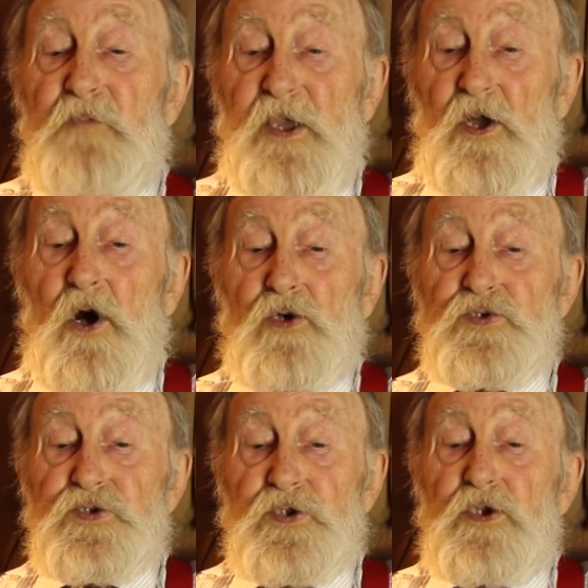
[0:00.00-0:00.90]

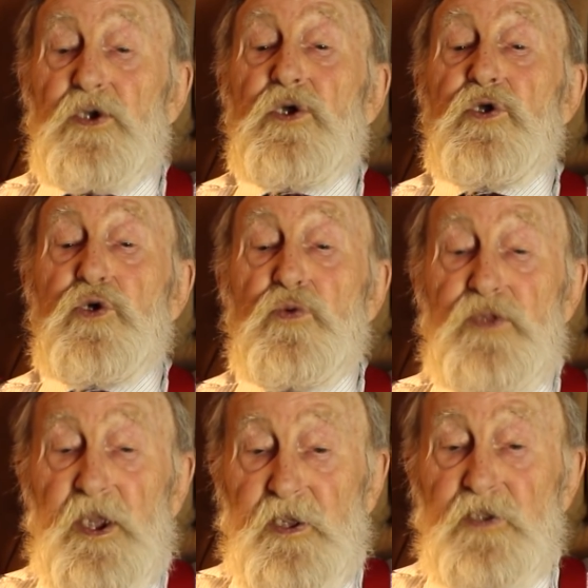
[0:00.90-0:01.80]
because you
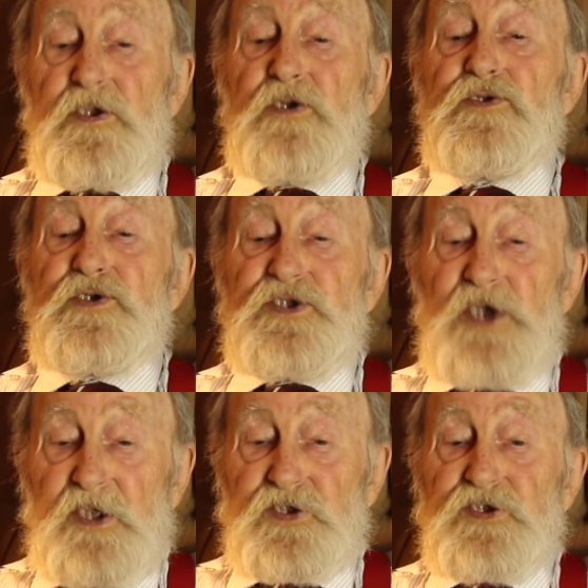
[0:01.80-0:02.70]
need to
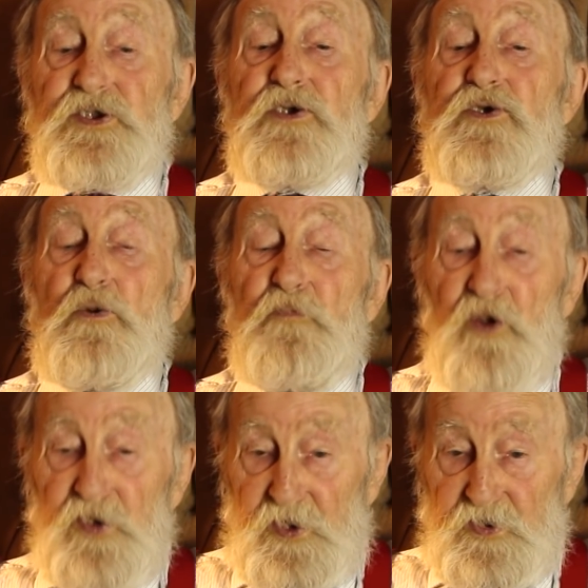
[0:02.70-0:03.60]
test your
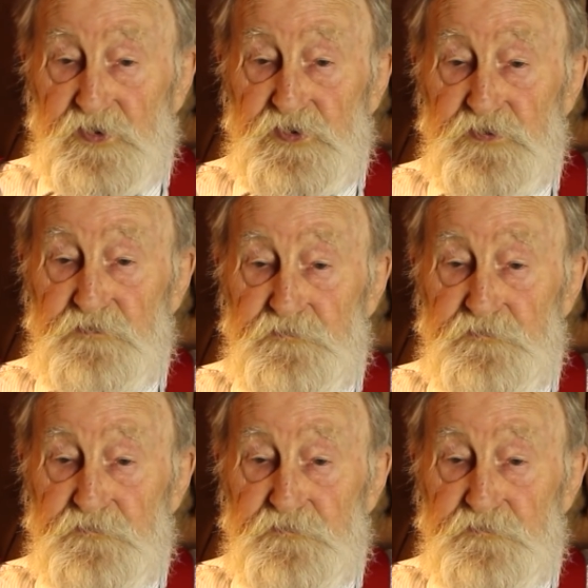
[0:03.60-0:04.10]
products.